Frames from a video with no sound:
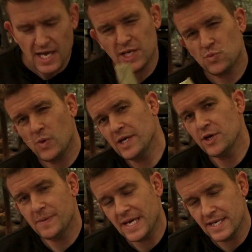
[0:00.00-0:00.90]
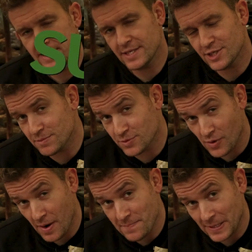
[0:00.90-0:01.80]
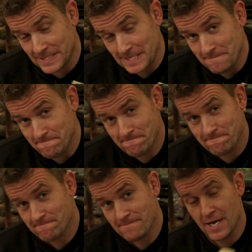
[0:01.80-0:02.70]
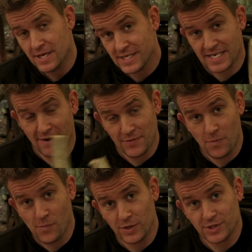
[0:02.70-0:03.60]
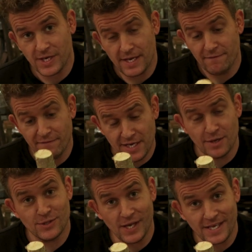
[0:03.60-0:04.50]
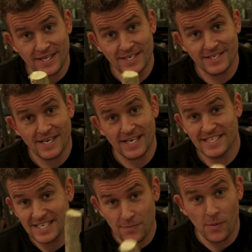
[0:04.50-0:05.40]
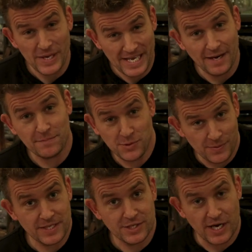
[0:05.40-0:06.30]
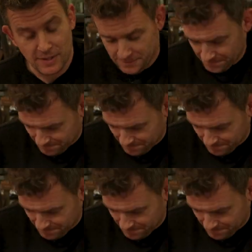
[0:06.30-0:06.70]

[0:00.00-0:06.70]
is, will you be hitting the subscribe button to carry on watching videos like this and see what we get up to on this channel?